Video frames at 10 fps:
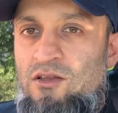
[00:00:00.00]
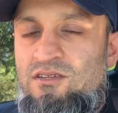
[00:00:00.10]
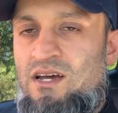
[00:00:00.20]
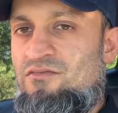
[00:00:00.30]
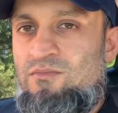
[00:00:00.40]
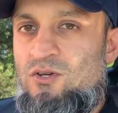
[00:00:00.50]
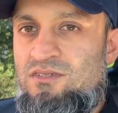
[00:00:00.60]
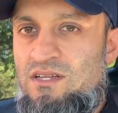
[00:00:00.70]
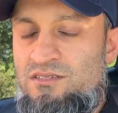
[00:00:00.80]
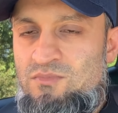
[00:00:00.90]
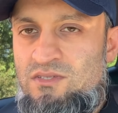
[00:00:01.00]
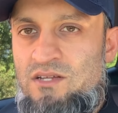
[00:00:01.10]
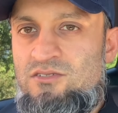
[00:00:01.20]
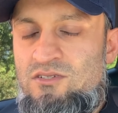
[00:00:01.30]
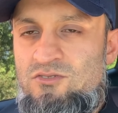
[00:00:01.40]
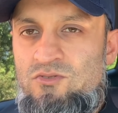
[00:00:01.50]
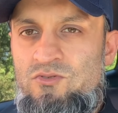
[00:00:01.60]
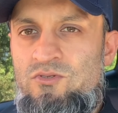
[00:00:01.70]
you're driving, because that's a bit dangerous to do.